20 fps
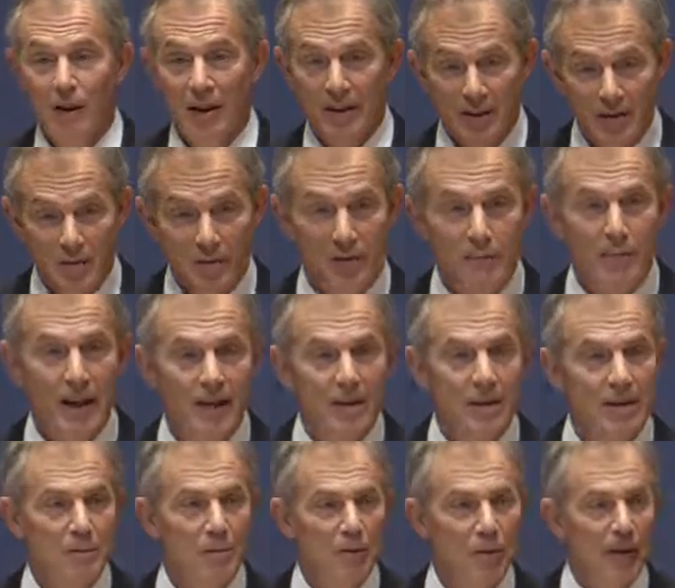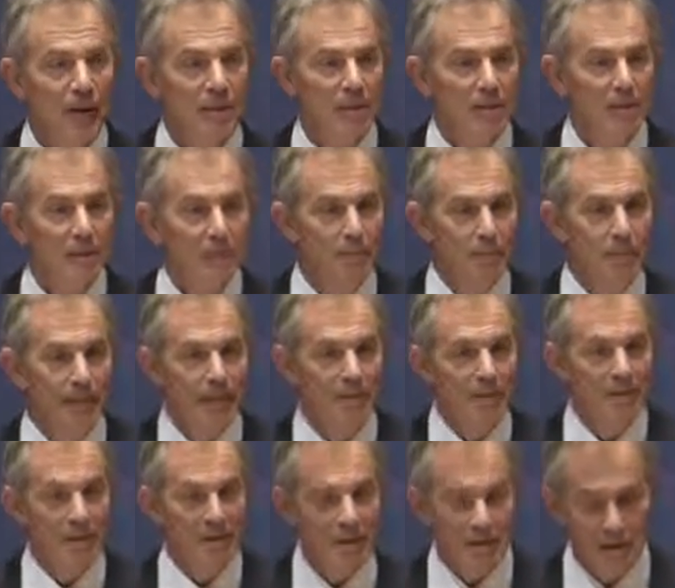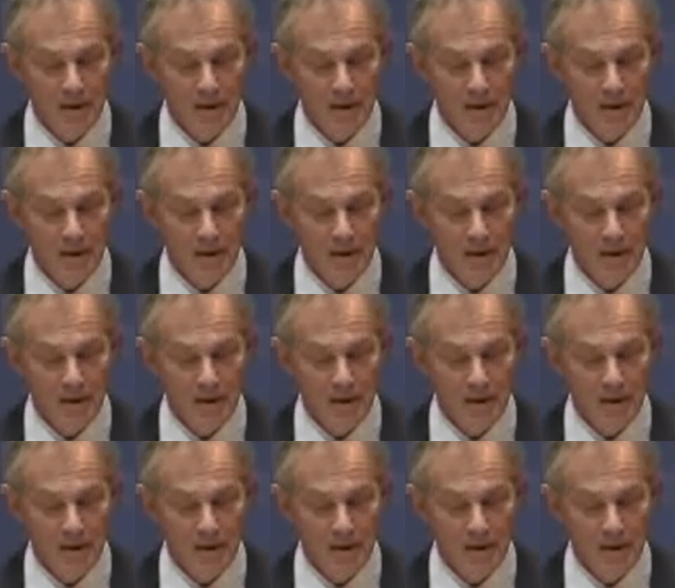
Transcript: where there's respect, there's more likely to be peace.